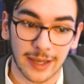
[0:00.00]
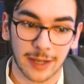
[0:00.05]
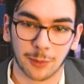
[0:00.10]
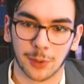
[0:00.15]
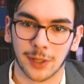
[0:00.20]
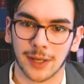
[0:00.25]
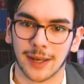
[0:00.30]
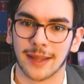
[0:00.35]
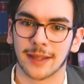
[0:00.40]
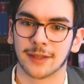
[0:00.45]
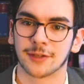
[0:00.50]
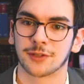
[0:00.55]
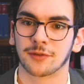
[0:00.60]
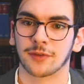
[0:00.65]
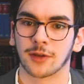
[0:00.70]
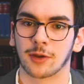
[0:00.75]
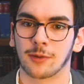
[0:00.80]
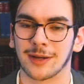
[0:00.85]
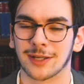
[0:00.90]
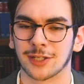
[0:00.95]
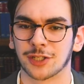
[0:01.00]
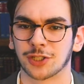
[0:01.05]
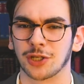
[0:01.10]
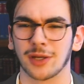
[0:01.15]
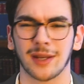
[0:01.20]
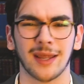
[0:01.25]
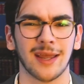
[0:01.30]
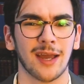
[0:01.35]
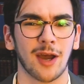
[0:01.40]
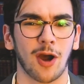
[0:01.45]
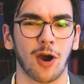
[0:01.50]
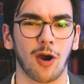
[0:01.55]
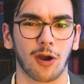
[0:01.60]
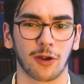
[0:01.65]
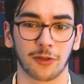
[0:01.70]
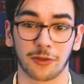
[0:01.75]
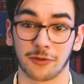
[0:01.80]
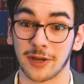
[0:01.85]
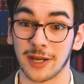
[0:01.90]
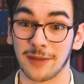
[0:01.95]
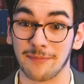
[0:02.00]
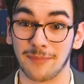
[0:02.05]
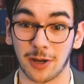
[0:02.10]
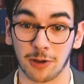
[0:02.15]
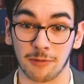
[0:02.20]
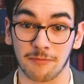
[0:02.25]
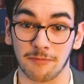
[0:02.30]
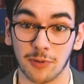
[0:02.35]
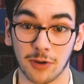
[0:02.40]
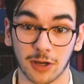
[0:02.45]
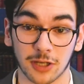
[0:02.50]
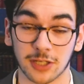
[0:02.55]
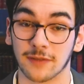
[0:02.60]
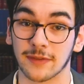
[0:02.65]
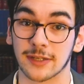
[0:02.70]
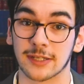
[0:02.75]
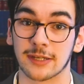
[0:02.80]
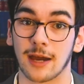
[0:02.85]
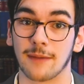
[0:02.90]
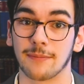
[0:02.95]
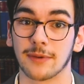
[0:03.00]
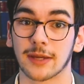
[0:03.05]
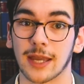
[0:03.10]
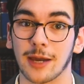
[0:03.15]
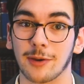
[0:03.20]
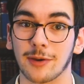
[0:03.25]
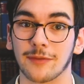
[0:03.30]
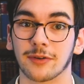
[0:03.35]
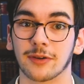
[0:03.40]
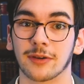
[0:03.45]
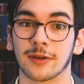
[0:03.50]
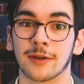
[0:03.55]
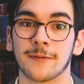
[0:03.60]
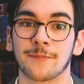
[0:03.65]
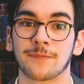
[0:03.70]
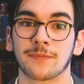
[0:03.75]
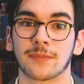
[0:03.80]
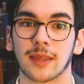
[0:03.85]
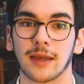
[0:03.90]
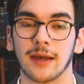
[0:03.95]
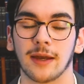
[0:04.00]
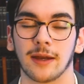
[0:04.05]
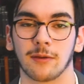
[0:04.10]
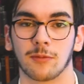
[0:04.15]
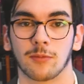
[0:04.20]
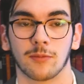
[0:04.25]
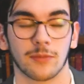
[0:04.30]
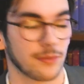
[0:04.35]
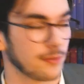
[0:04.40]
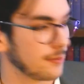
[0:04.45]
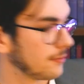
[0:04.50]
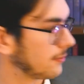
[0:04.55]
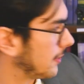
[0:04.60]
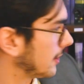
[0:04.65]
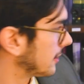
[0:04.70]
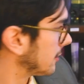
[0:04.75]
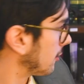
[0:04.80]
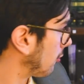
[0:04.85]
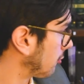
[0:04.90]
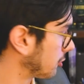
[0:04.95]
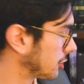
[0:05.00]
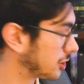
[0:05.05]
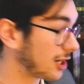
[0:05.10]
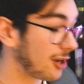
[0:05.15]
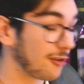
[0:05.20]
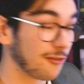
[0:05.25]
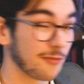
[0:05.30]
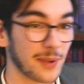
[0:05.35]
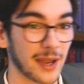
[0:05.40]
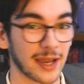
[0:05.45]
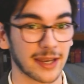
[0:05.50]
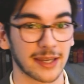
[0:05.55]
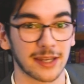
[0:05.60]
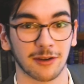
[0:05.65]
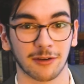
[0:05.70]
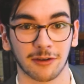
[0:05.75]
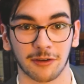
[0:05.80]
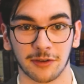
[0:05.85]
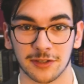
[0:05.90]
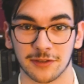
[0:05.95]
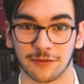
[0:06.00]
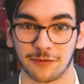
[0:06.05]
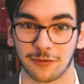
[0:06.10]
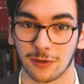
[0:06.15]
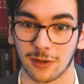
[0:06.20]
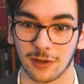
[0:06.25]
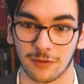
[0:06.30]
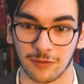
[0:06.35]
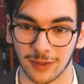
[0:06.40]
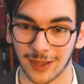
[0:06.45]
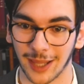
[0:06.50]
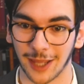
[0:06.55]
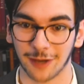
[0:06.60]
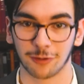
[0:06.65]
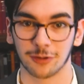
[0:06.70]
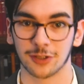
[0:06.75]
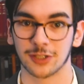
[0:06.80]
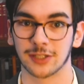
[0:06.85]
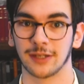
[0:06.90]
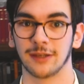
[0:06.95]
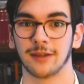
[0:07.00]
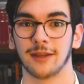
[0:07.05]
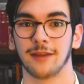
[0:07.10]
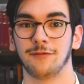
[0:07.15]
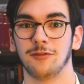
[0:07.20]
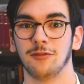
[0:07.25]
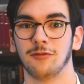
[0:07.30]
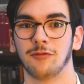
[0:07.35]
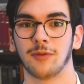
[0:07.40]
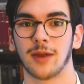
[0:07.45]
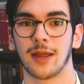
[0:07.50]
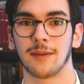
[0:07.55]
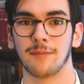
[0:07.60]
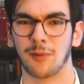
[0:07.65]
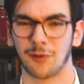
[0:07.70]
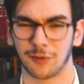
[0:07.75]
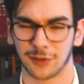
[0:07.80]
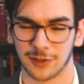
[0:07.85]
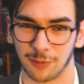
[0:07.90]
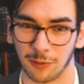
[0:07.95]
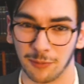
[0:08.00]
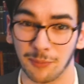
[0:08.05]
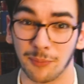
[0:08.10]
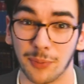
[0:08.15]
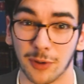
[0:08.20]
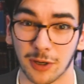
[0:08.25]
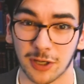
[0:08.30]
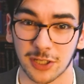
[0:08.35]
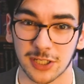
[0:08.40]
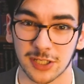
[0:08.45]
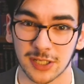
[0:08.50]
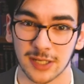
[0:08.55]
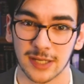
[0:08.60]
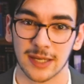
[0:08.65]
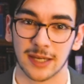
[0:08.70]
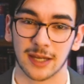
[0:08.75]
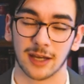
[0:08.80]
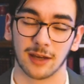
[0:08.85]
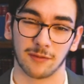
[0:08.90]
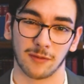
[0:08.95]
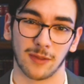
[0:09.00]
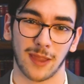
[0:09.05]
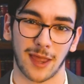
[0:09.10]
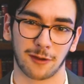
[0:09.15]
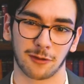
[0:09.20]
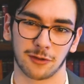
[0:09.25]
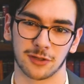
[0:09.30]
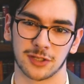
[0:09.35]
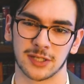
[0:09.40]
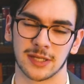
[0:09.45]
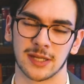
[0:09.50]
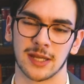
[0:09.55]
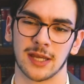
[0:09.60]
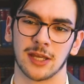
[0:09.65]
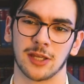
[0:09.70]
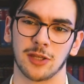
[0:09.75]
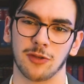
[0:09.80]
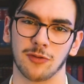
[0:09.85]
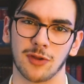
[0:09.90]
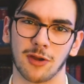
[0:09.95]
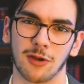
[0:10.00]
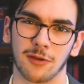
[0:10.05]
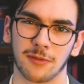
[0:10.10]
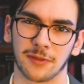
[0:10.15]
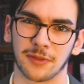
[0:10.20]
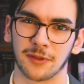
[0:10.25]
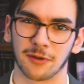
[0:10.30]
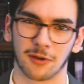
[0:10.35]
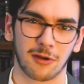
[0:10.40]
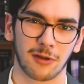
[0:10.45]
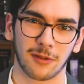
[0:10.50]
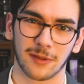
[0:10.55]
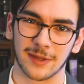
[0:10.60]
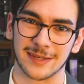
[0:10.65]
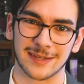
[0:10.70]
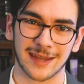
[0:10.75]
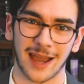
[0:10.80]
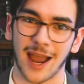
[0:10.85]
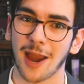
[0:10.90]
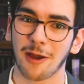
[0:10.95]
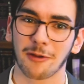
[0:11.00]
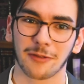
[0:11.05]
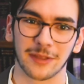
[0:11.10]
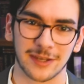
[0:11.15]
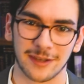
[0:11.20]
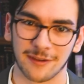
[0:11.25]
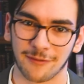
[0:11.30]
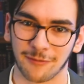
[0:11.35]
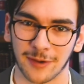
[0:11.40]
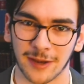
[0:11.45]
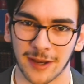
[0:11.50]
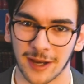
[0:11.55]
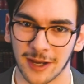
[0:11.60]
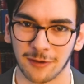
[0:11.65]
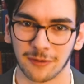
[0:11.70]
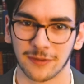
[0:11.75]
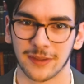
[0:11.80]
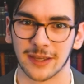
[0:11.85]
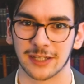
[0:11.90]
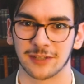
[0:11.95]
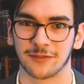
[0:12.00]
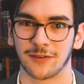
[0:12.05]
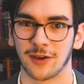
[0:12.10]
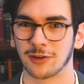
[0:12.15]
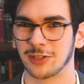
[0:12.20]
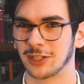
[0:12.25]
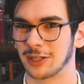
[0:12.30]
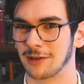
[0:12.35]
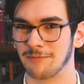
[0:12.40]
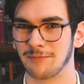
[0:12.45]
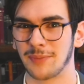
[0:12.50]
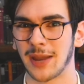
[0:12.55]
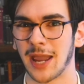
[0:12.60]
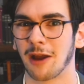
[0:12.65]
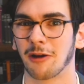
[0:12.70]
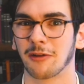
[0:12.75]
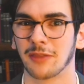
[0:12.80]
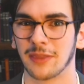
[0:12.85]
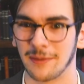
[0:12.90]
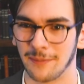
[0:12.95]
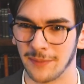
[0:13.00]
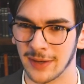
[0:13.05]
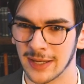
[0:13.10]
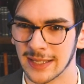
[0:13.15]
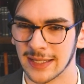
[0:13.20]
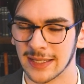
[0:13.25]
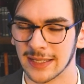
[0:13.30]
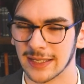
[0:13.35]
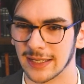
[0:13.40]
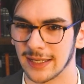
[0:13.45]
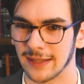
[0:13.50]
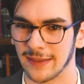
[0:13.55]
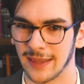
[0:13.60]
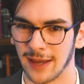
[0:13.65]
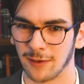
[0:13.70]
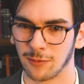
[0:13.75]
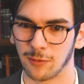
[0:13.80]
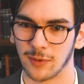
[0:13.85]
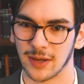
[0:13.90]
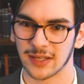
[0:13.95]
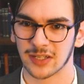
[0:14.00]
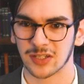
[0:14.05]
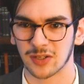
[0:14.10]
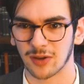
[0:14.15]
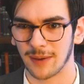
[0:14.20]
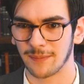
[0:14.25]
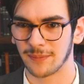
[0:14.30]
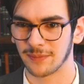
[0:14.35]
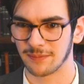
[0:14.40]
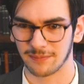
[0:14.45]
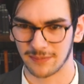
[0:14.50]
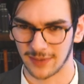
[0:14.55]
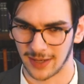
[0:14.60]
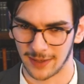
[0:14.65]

I would answer the question, are there any better books on the topic? However, this whole shelf back here is full of letters, and if you've read multiple books of letters, you know that they're all entirely different, and I don't think it's fair to compare them in that way. So I'm